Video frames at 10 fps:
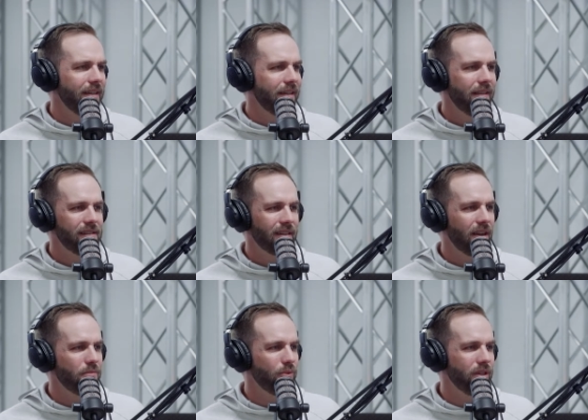takes a
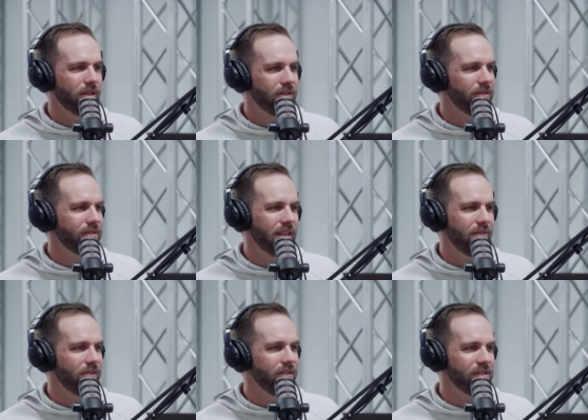couple years to
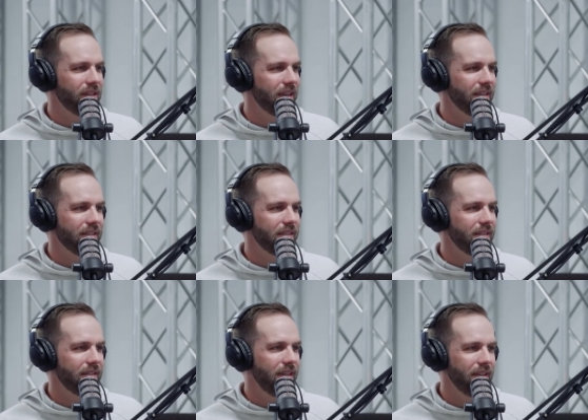even just like
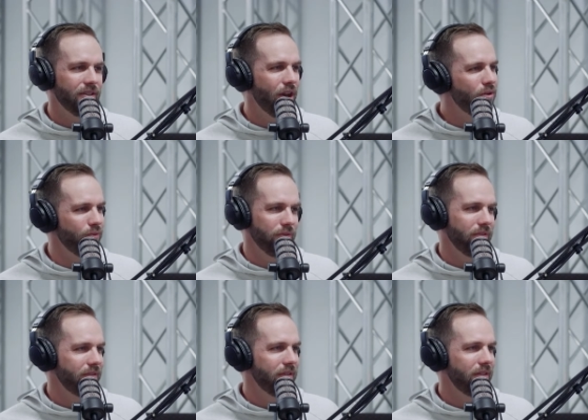get known.
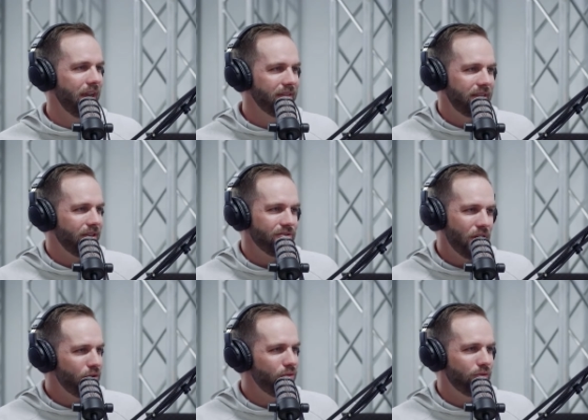Yeah. And to
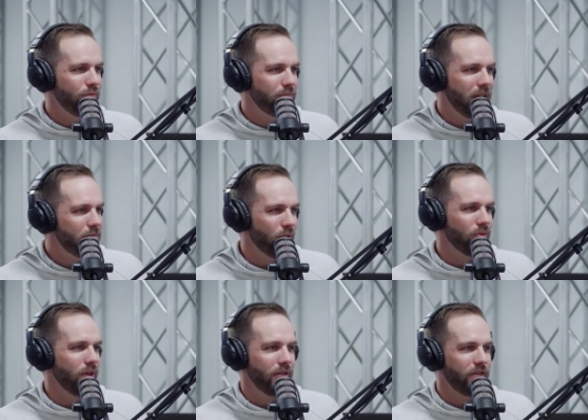know yeah.
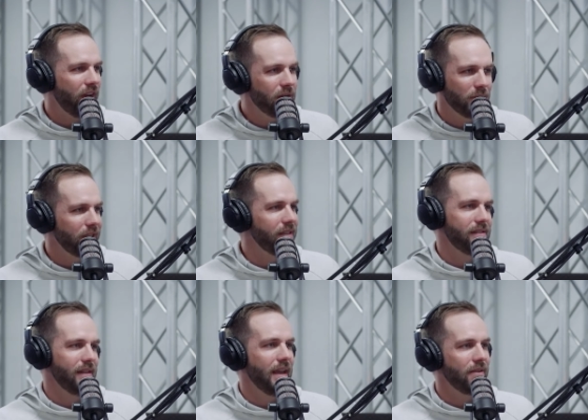people and
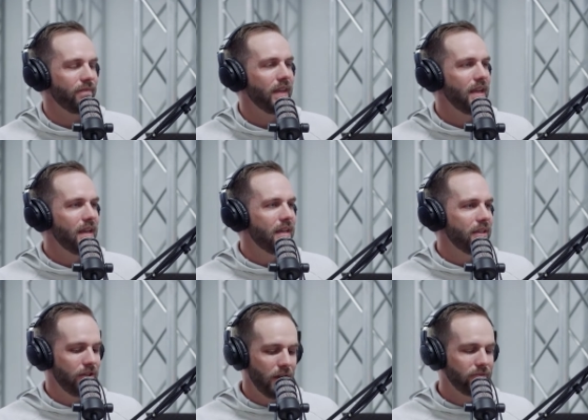families. And, well, well, and
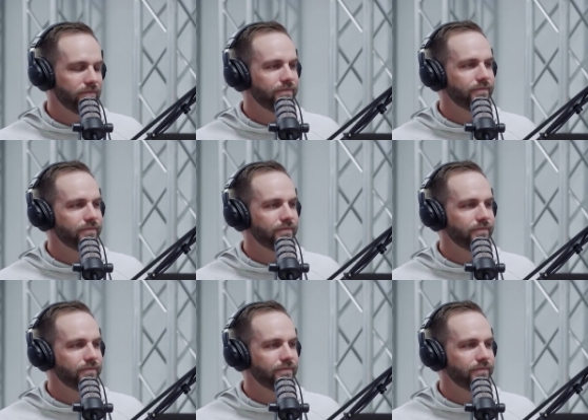you, you know, said